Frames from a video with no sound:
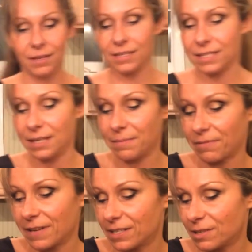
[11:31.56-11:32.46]
You can see
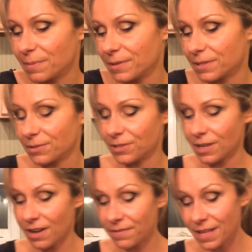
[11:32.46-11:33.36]
my vegetables are
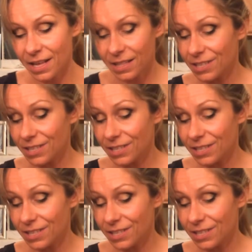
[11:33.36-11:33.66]
soft.